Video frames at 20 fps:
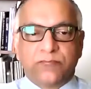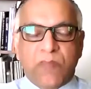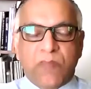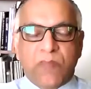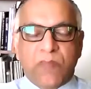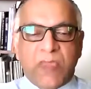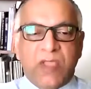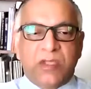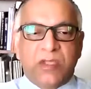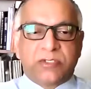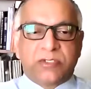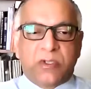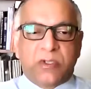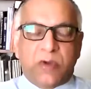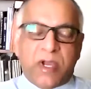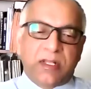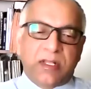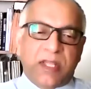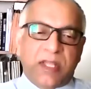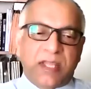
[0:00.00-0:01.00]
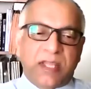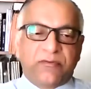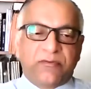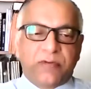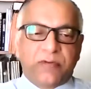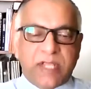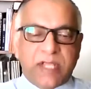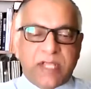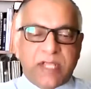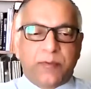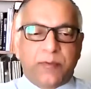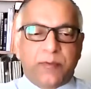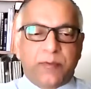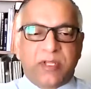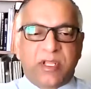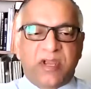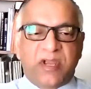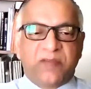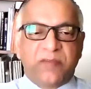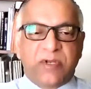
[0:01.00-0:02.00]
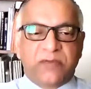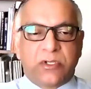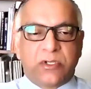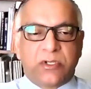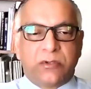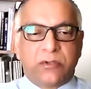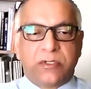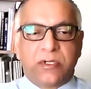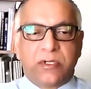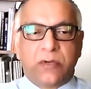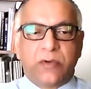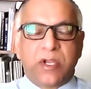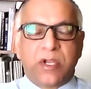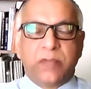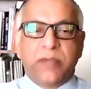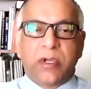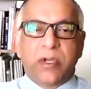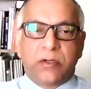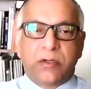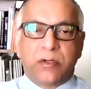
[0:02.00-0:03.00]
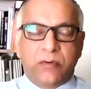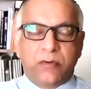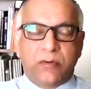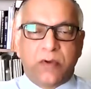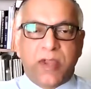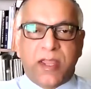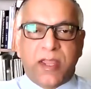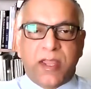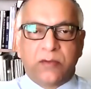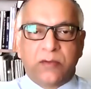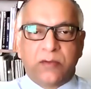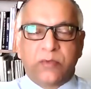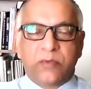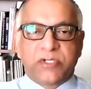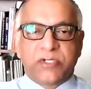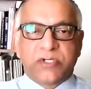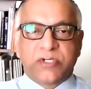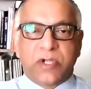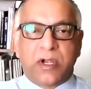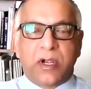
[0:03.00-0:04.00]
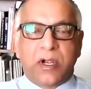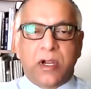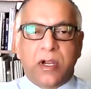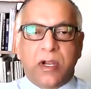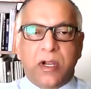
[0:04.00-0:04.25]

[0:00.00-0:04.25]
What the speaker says: So unlike, for example, the government of Saudi Arabia or Iran, which are